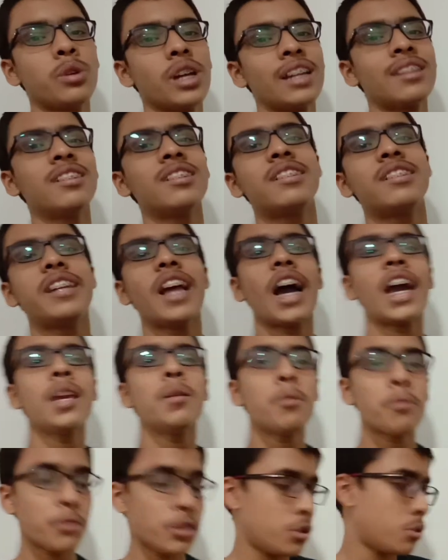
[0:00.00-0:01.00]
at the time
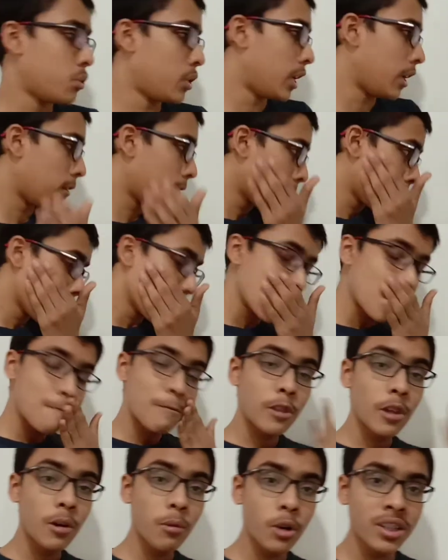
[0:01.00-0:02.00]
of issuing.
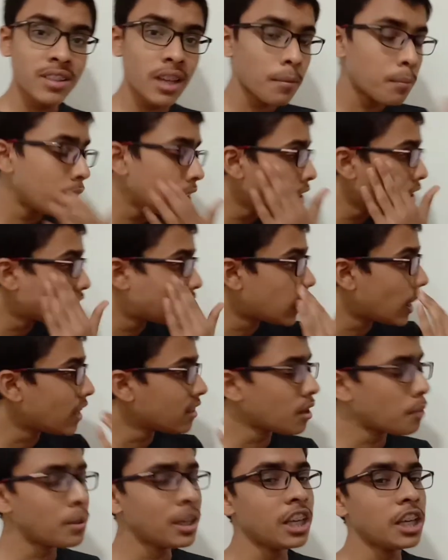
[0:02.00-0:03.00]
Now what is happening? The shares
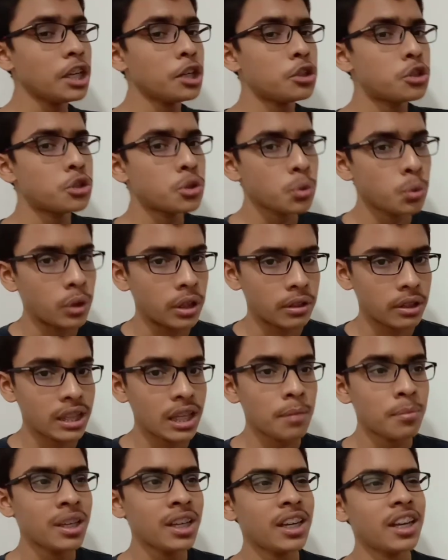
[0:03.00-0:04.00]
are being issued. They are
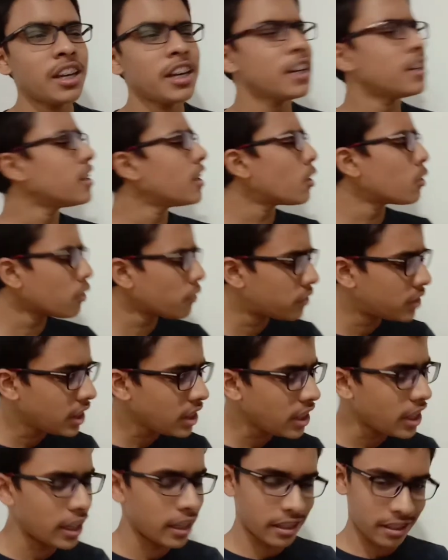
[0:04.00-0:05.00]
being created out of thin
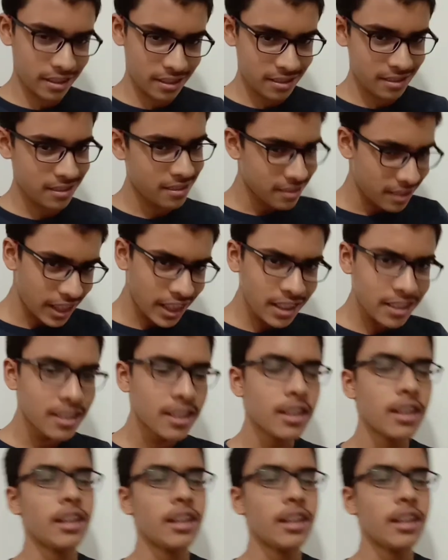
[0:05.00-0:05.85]
air, right?